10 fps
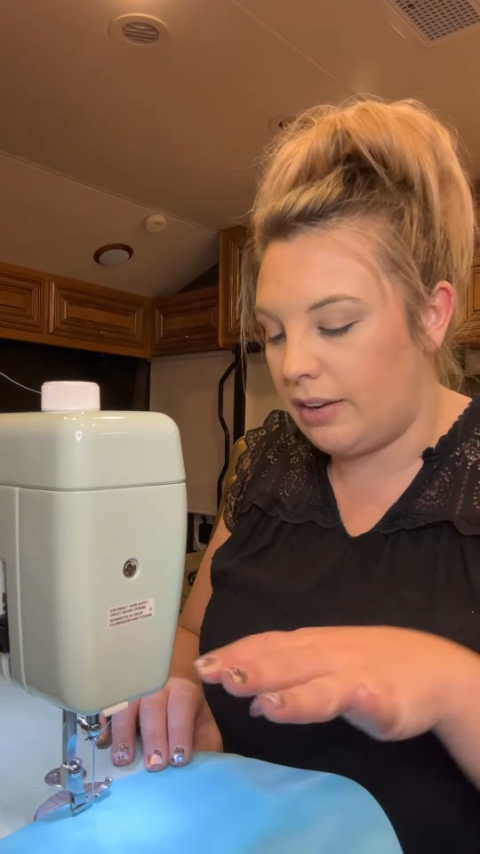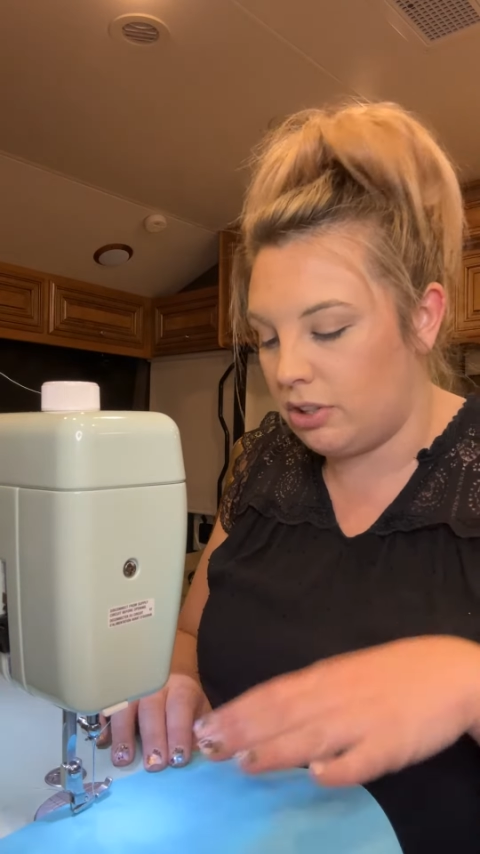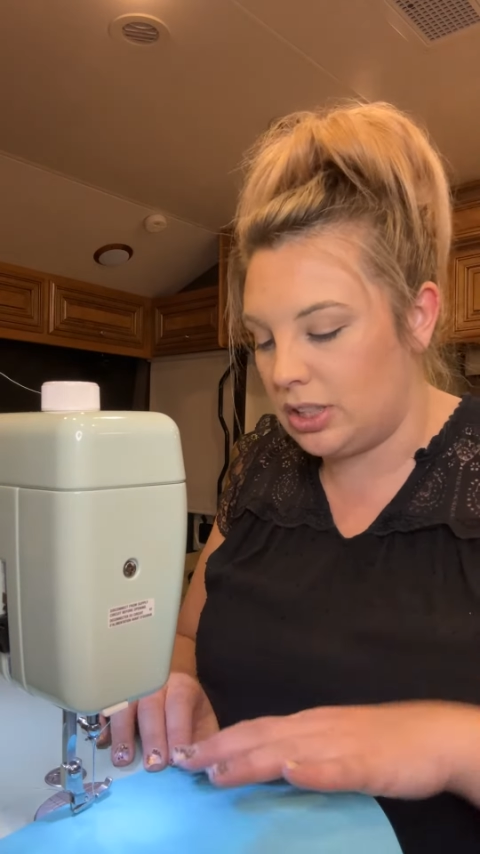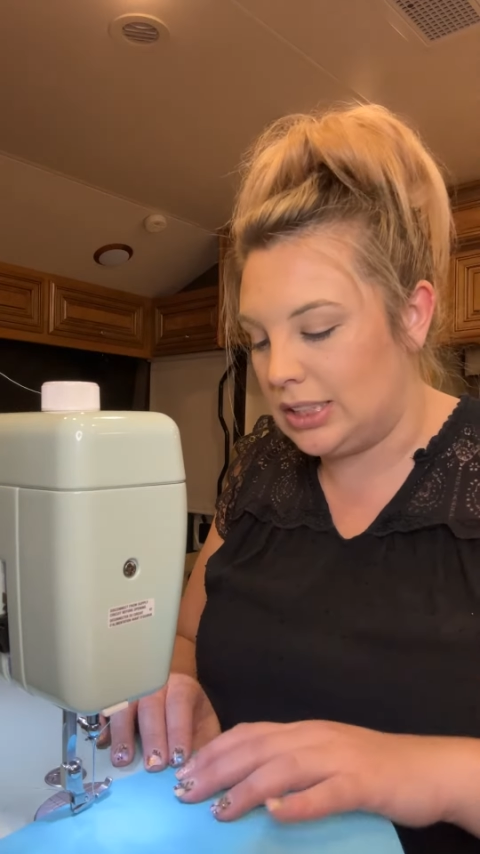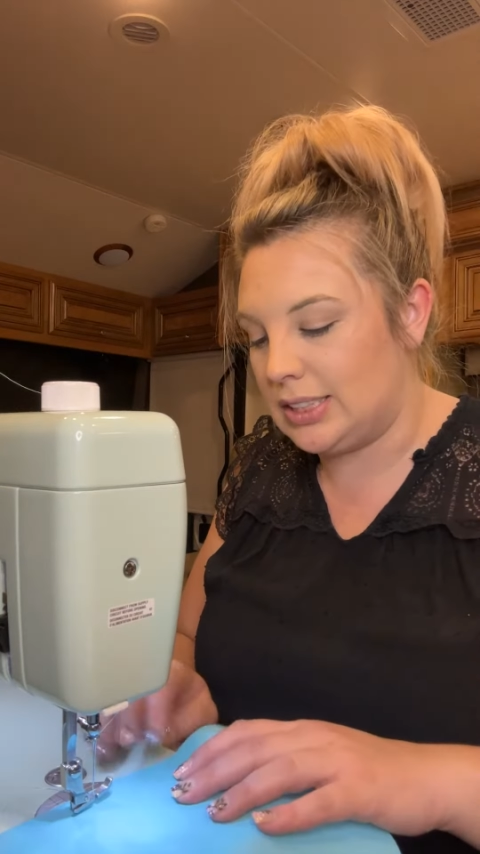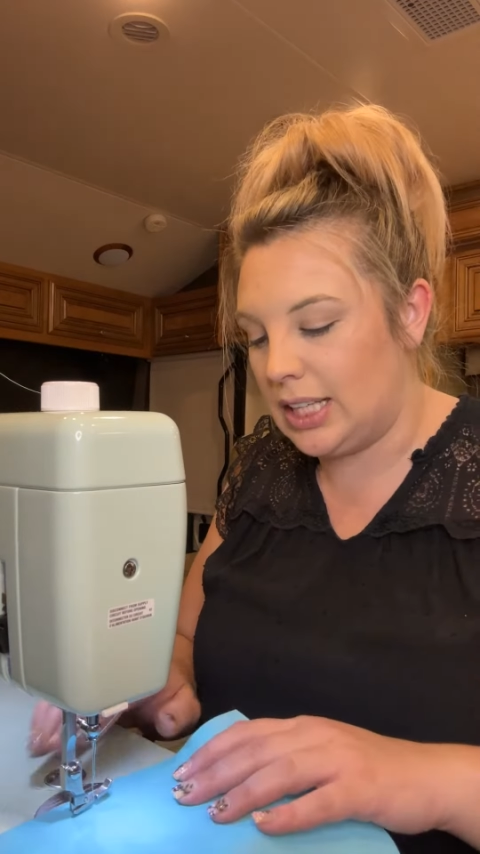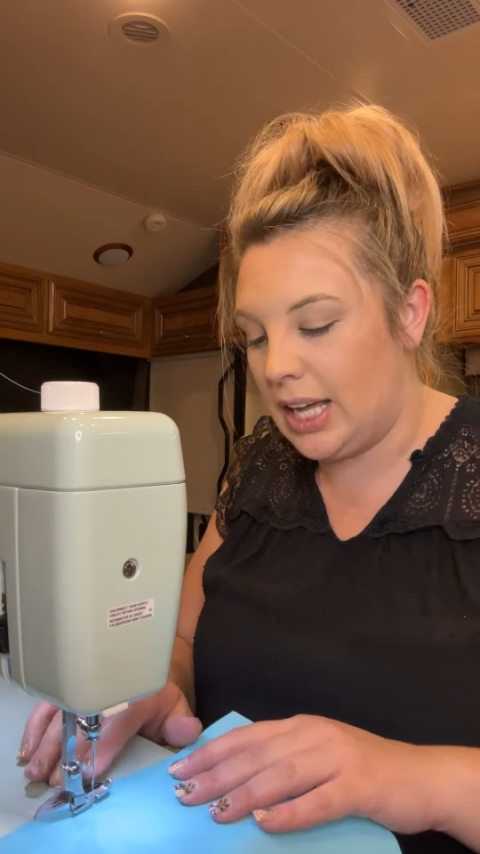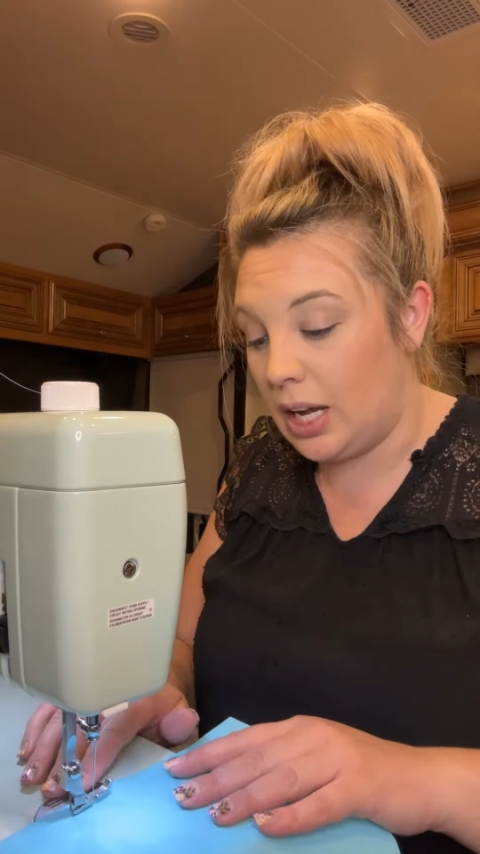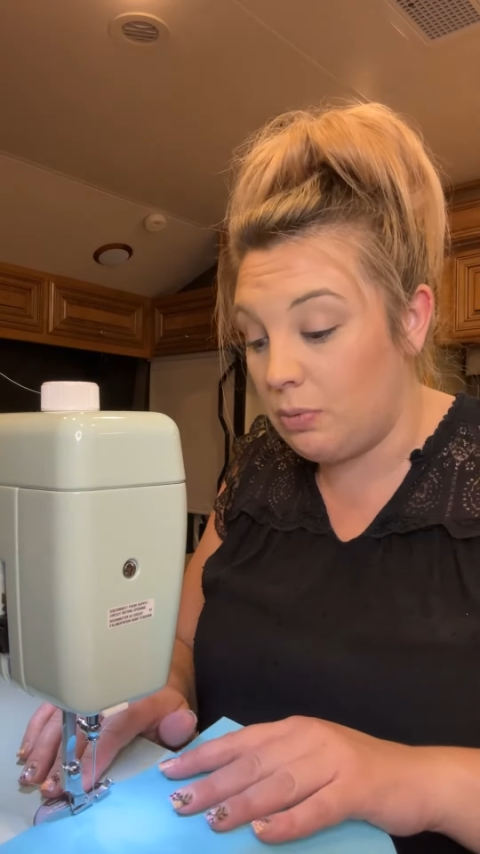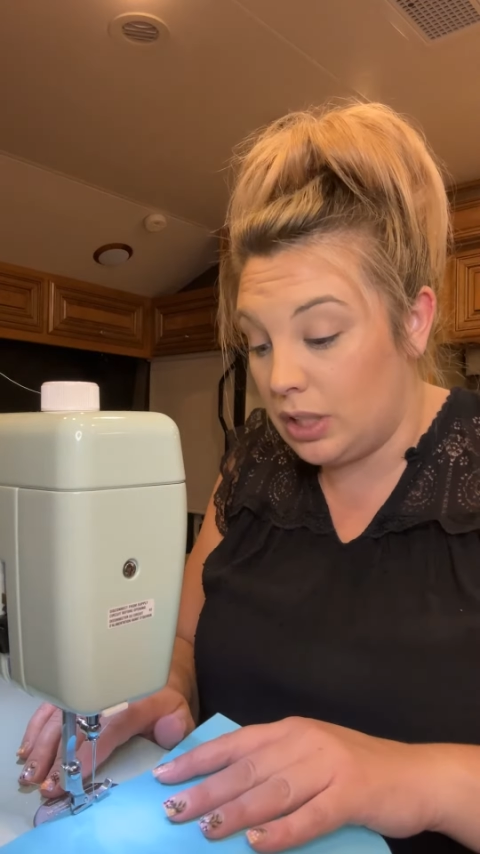so
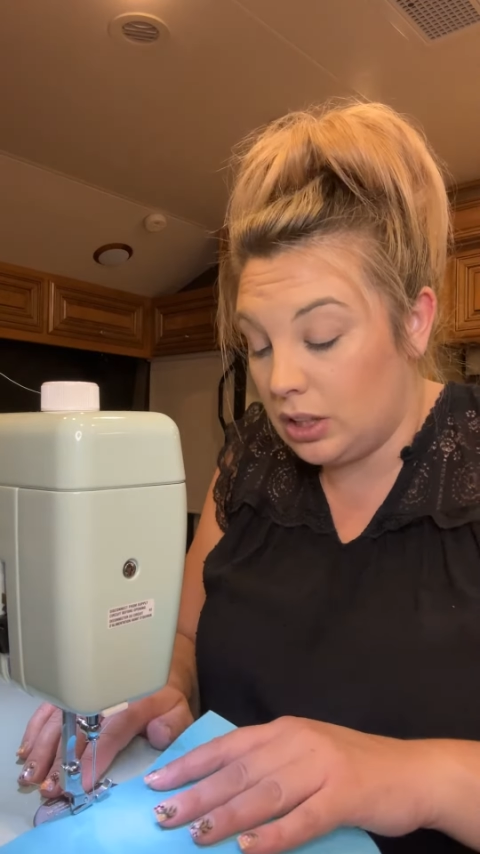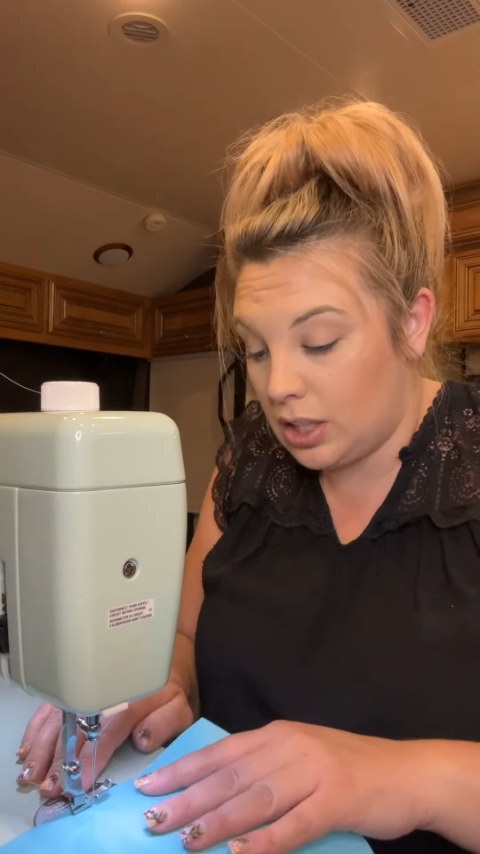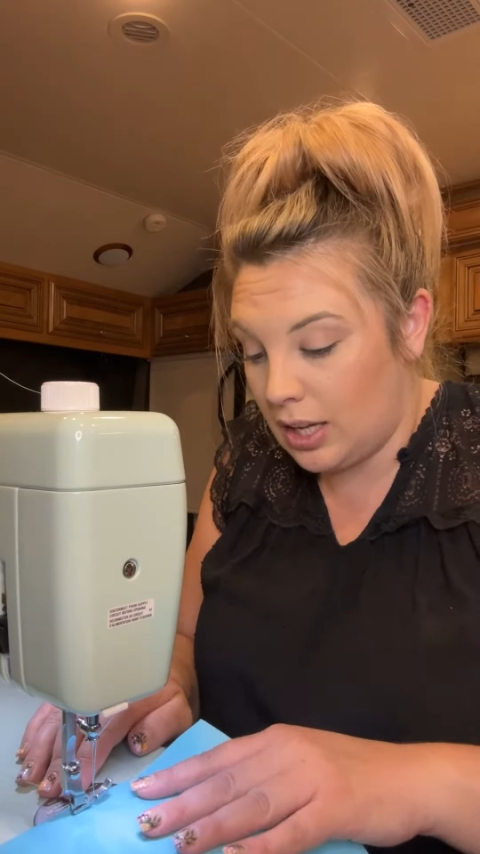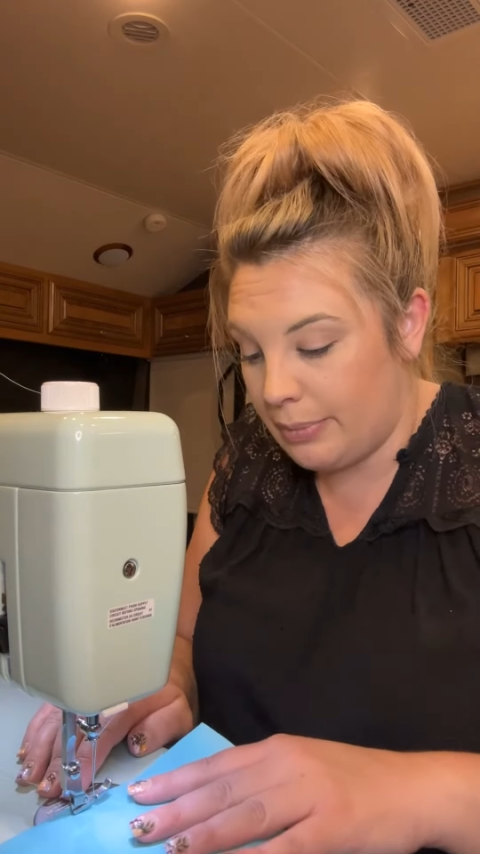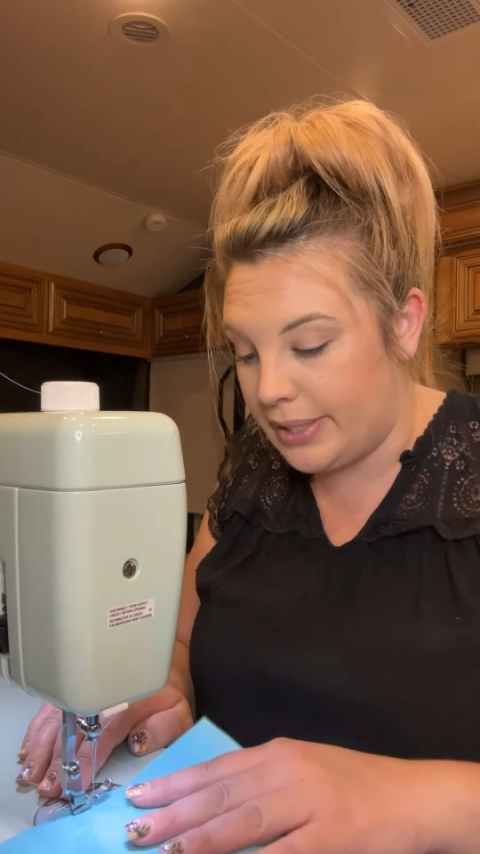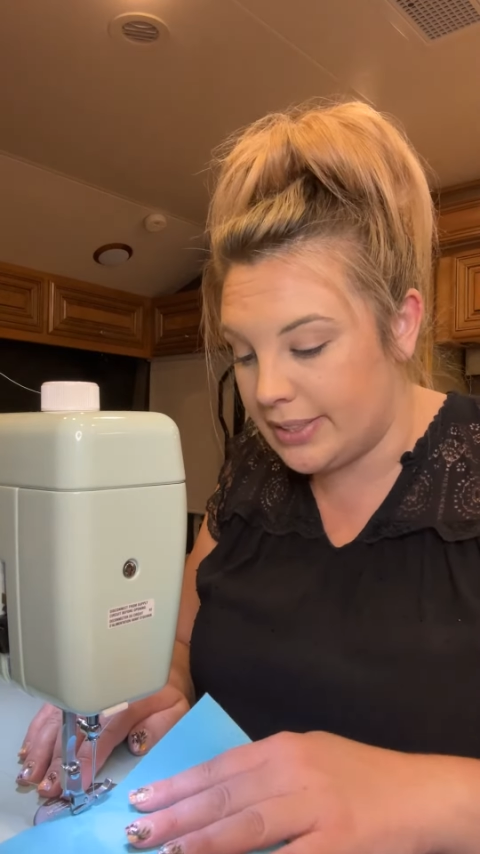interested to know like what